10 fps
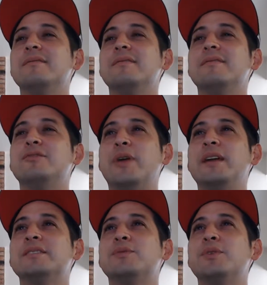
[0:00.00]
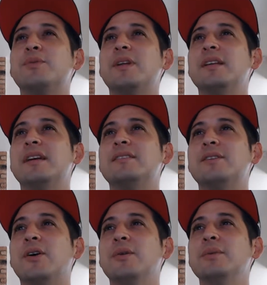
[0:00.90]
Drake is the one who relayed that to
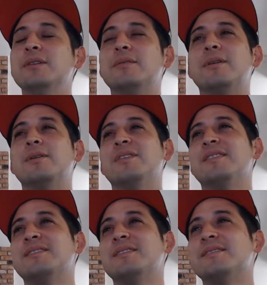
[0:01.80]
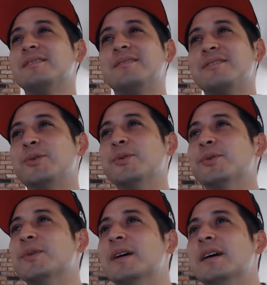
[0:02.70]
Kobe. Whoa, cool.